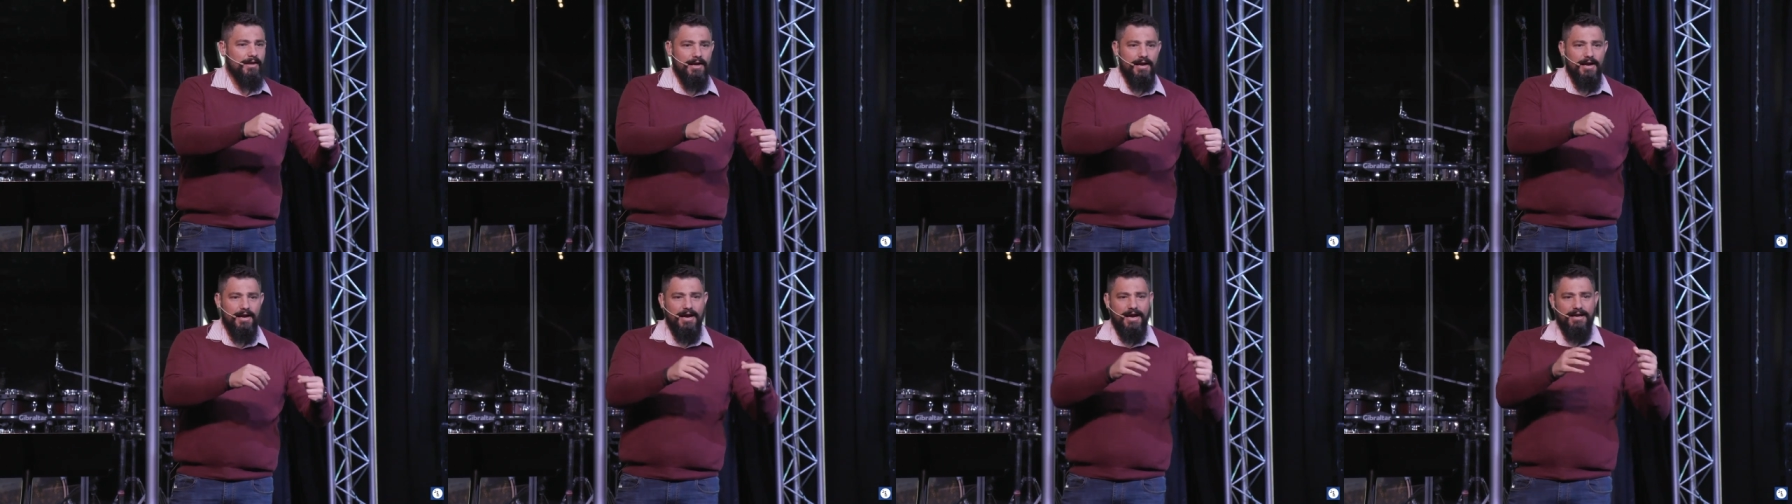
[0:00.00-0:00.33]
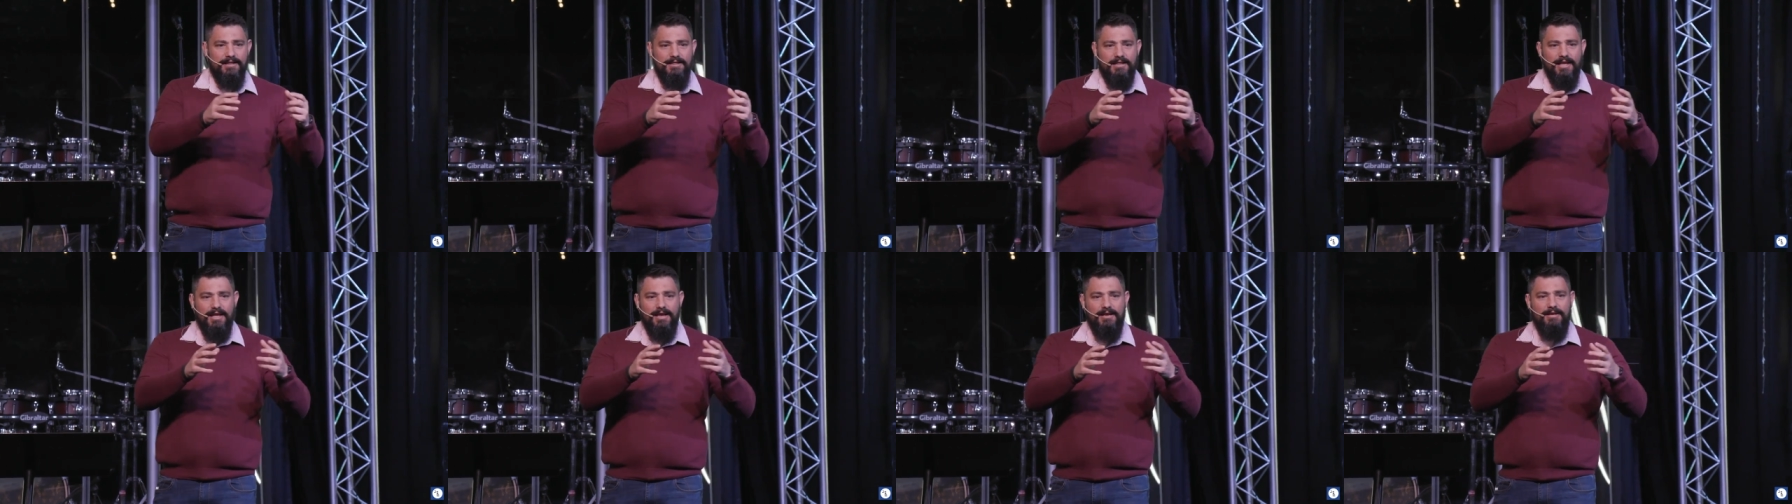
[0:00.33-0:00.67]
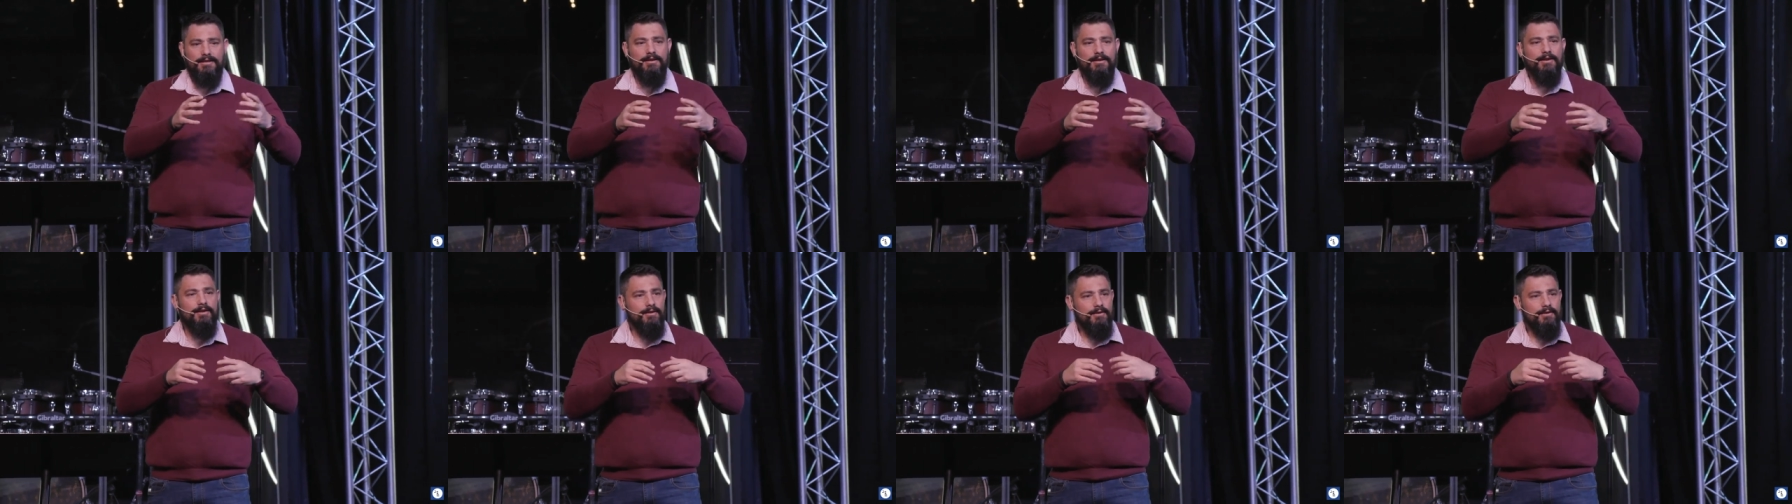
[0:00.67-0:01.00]
and
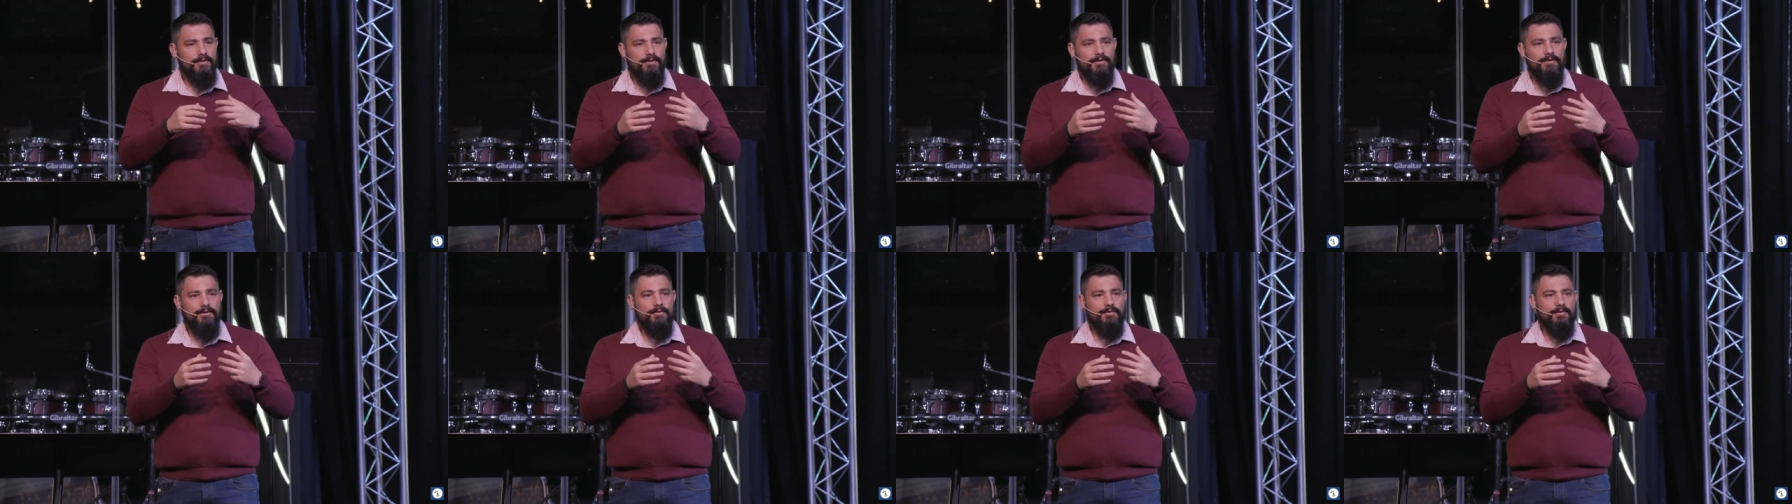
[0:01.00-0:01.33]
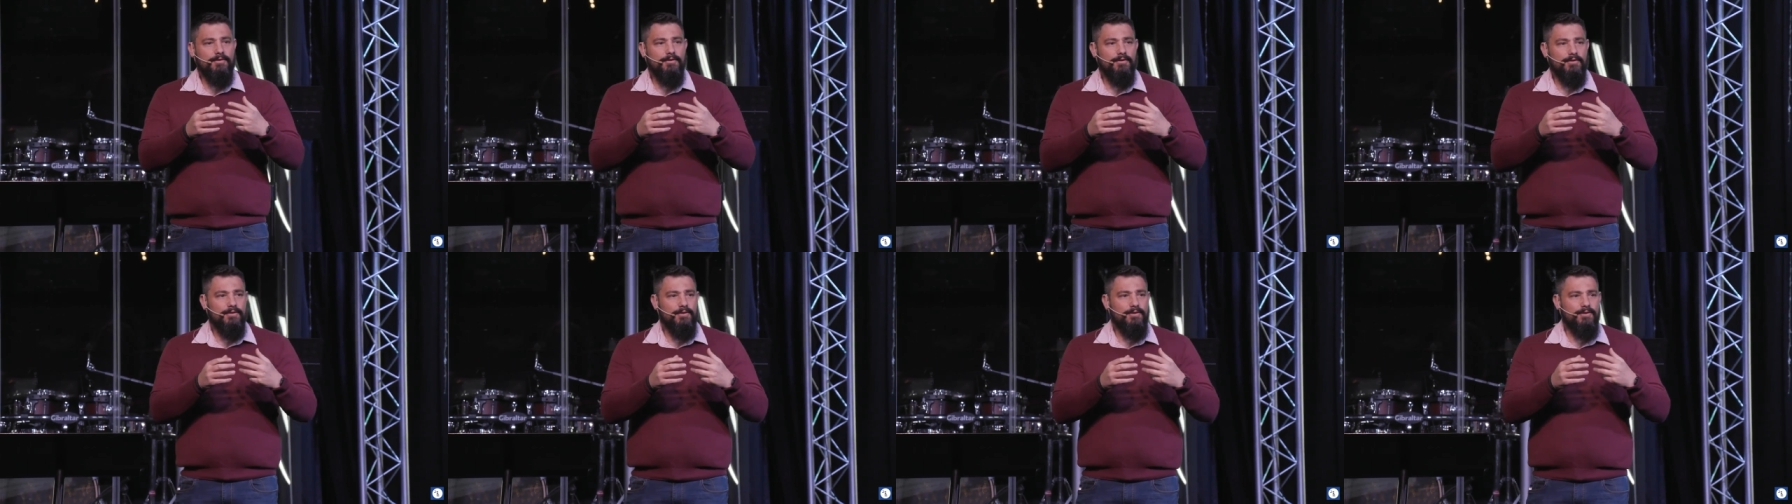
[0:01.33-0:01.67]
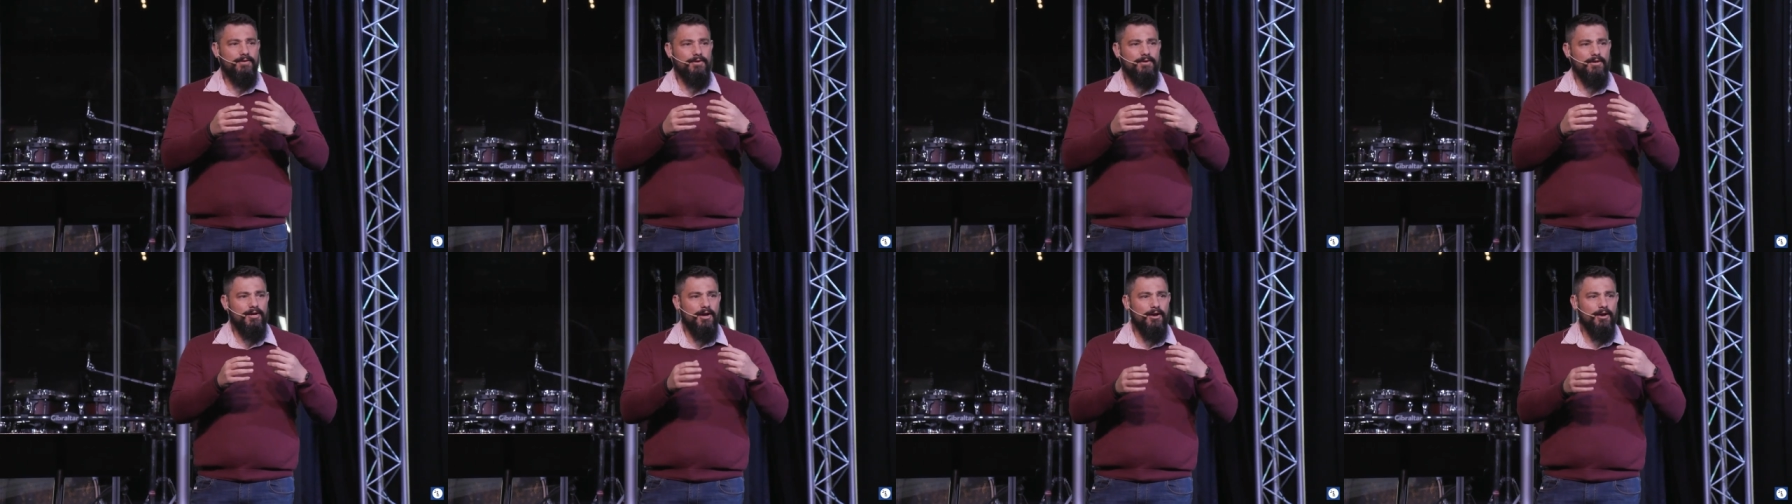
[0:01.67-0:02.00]
then,
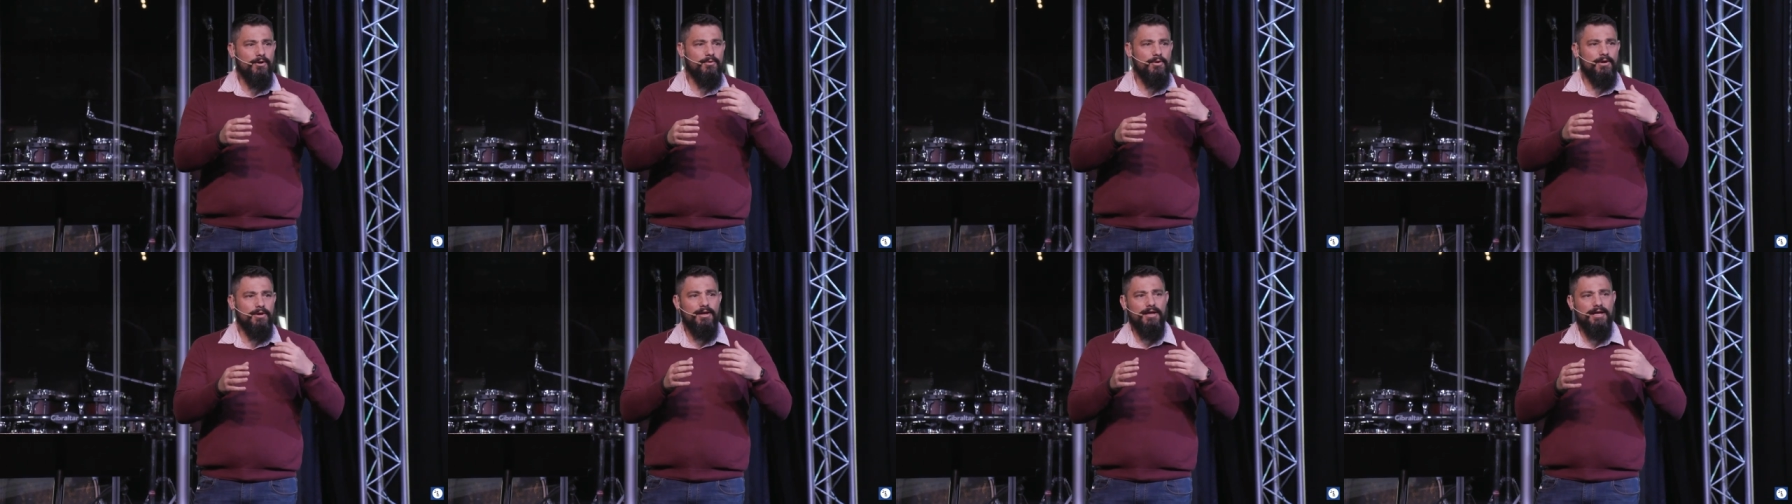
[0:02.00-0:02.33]
you know,